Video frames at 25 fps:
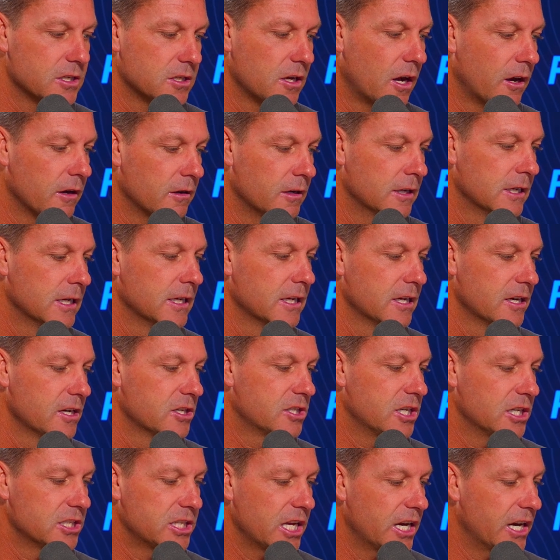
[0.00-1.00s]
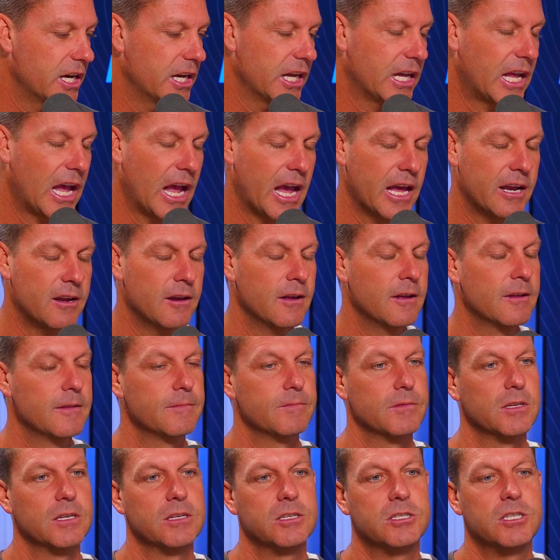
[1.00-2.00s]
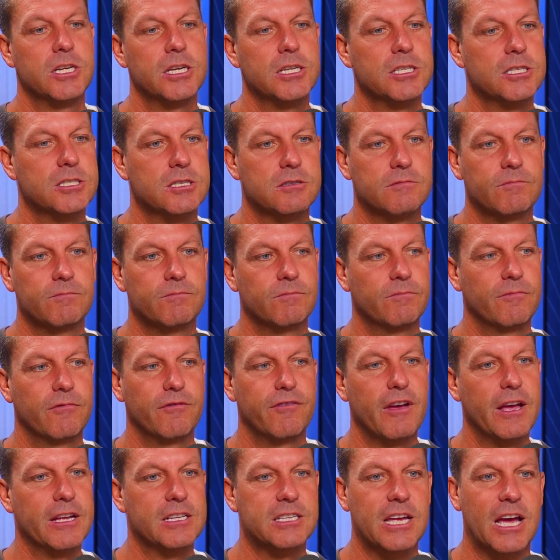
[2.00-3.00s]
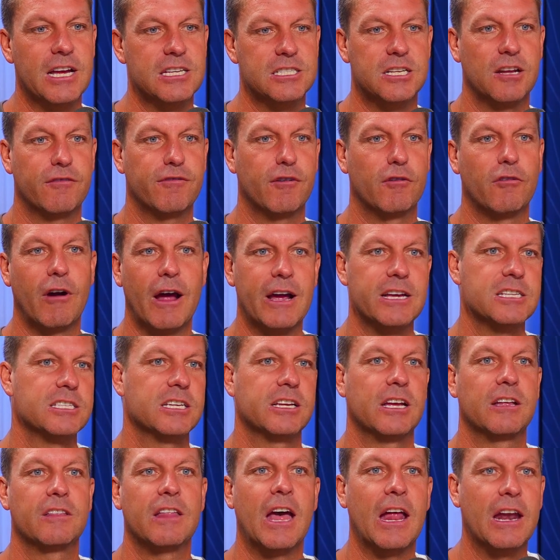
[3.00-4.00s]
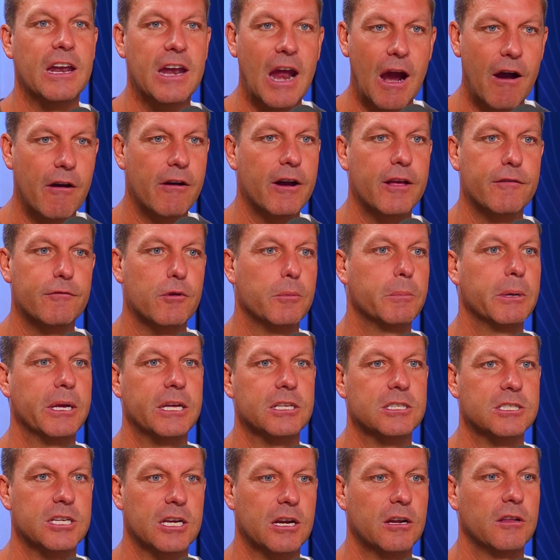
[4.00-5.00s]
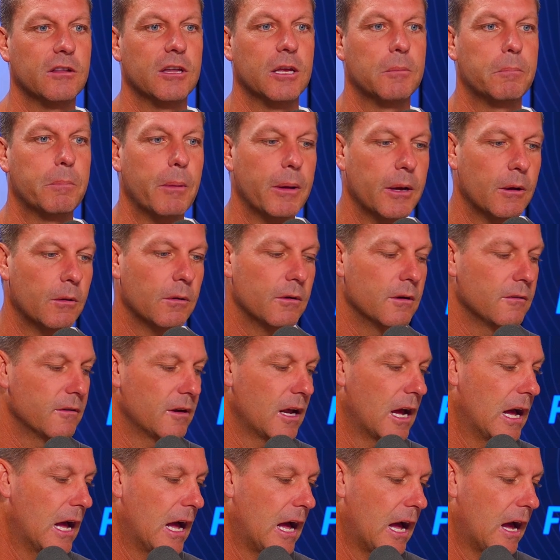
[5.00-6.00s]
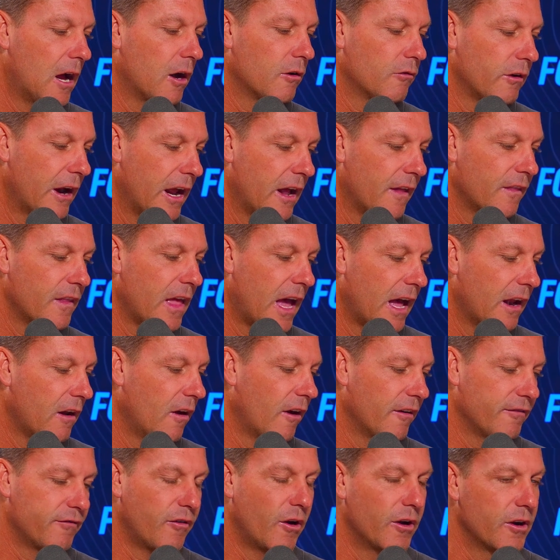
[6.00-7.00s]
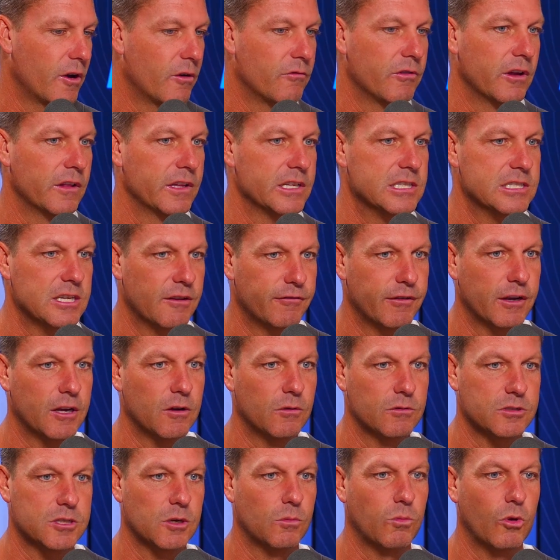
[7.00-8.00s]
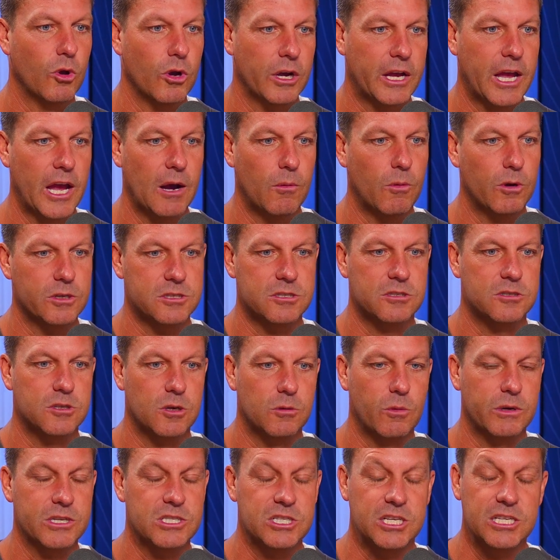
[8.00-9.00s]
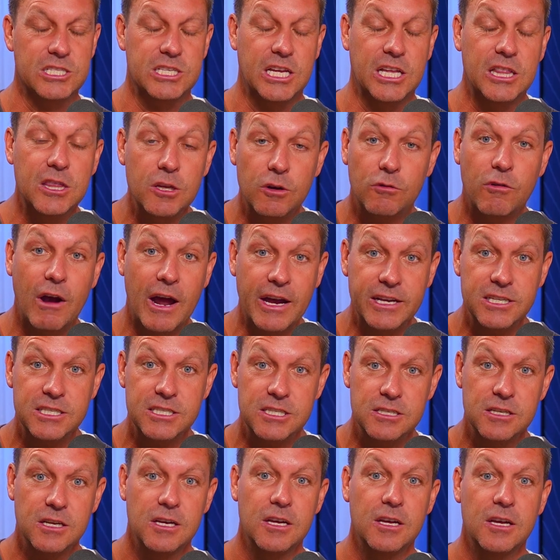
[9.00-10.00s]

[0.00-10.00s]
So she did it again. She's fantastic for racing, and that narrative will be continually built around that. I find her really difficult to work out what to do when she's in the race,